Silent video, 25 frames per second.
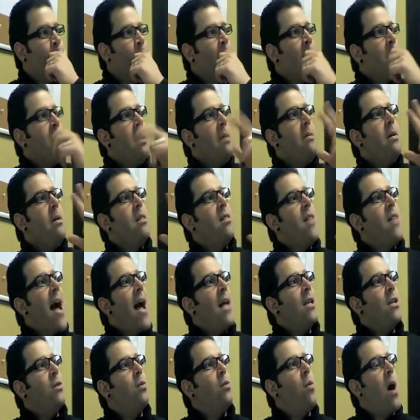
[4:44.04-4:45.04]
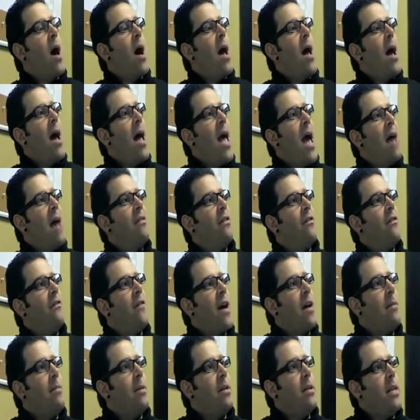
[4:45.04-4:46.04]
maybe that's why I have a
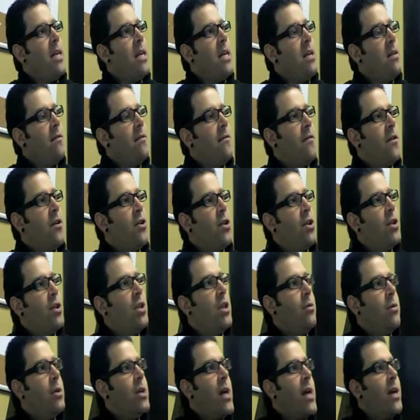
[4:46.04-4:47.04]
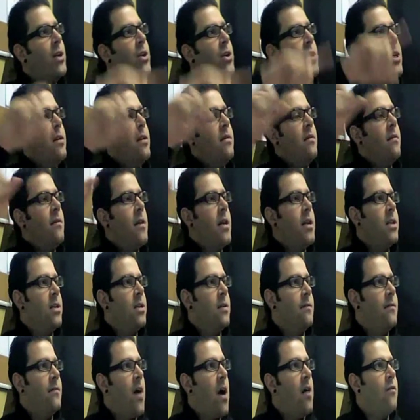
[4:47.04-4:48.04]
vitamin D deficiency, which actually is
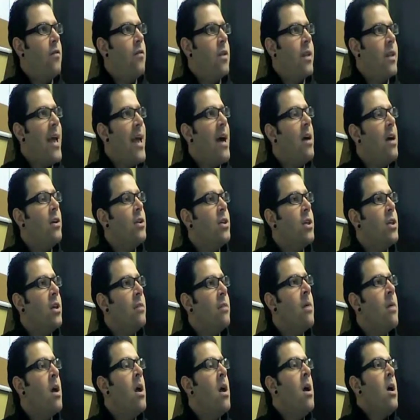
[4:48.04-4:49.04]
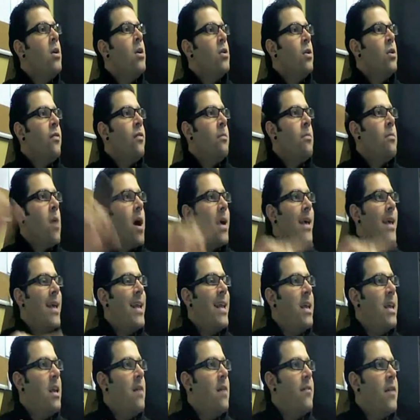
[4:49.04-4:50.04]
involved with calcium. So if I'm not
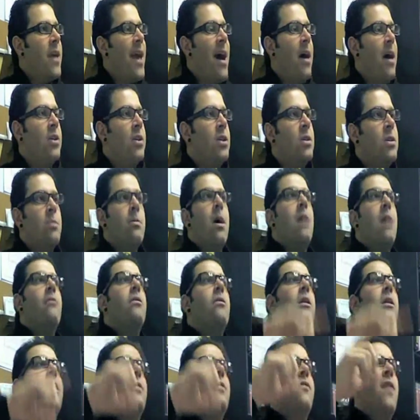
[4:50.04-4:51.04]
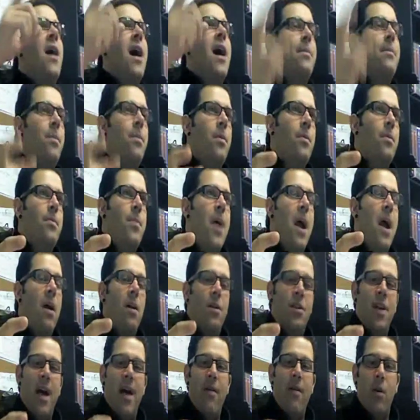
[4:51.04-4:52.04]
getting enough calcium, I release
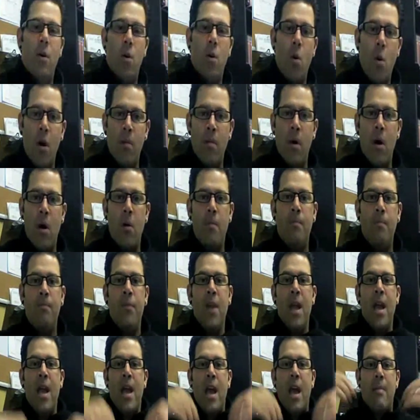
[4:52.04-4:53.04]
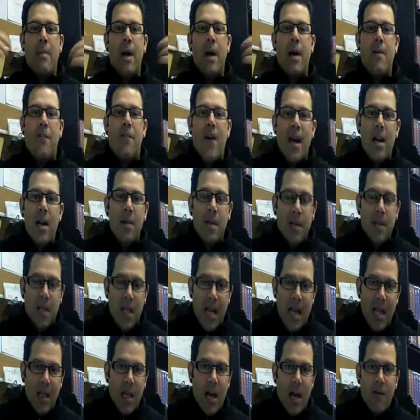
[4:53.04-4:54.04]
parathyroid hormone, and my vitamin
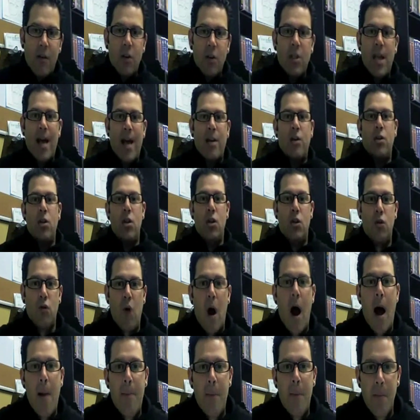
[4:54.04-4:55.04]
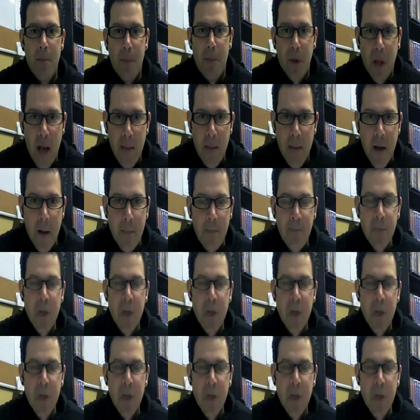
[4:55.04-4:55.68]
D levels actually drop and plummet,